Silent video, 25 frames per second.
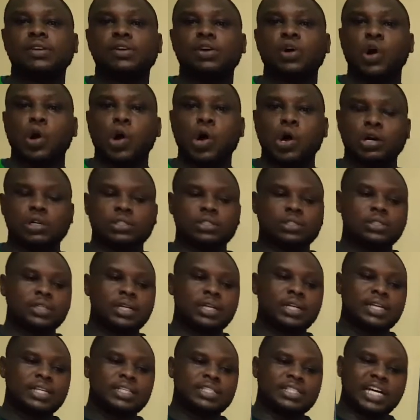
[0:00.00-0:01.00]
or
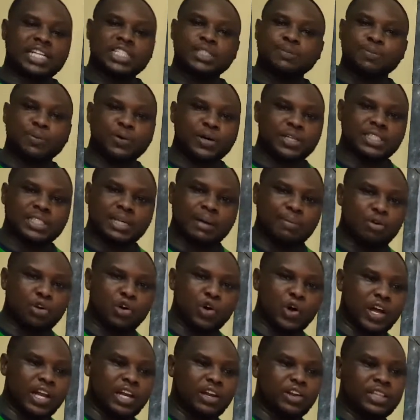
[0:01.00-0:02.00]
just pour some
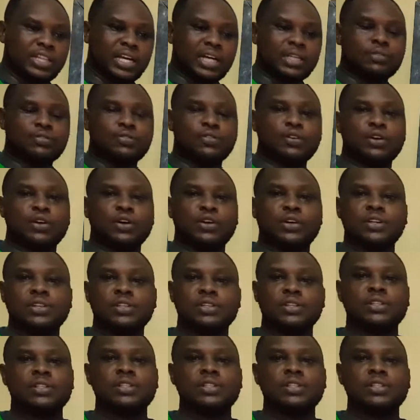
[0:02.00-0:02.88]
oil on that floor